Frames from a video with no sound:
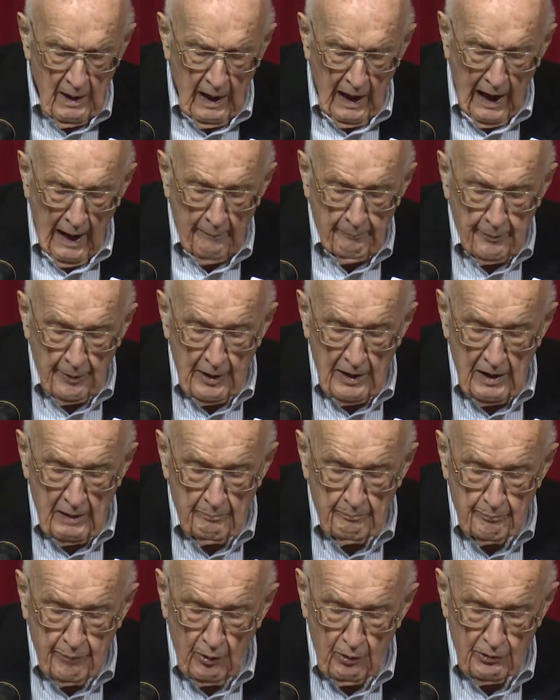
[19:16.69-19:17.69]

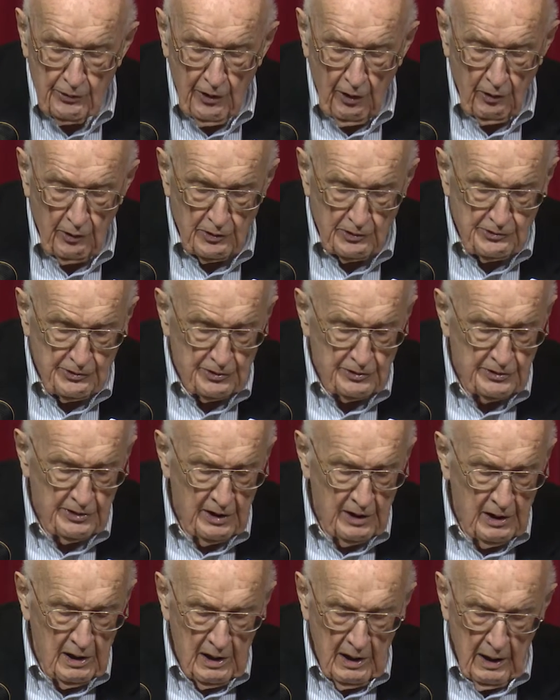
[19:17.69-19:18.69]
operating bulldozers
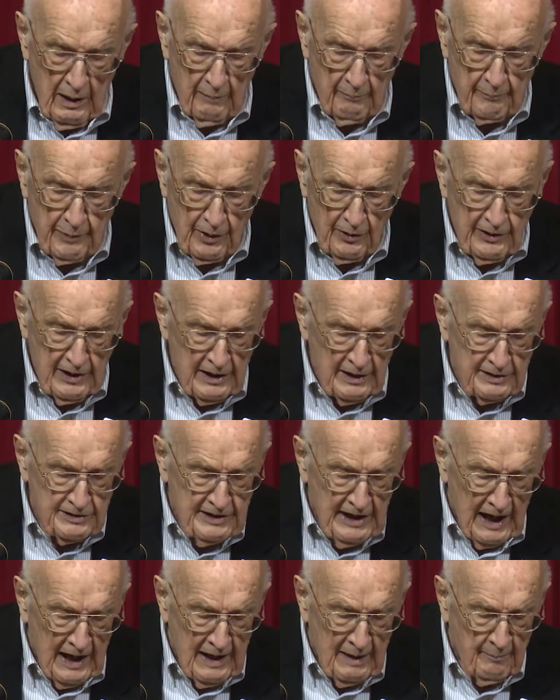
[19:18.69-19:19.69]
and building a
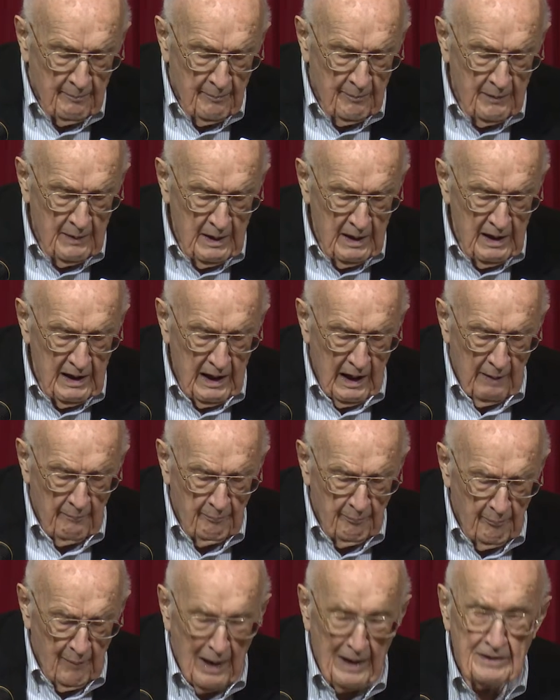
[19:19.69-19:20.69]
dam in
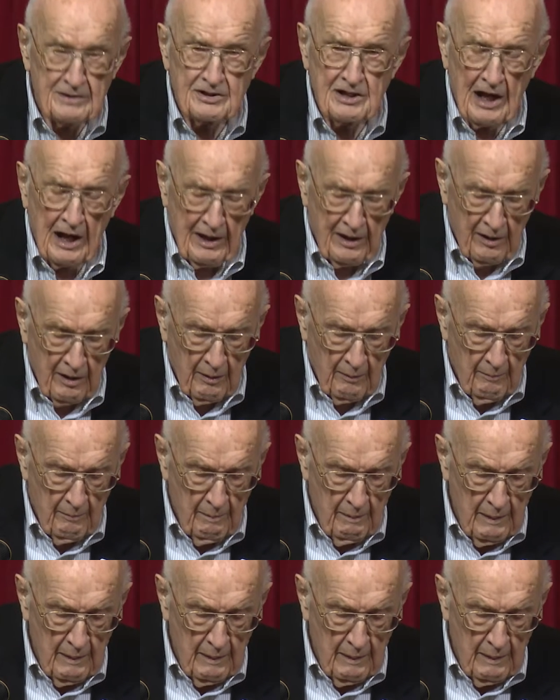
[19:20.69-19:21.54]
Montana,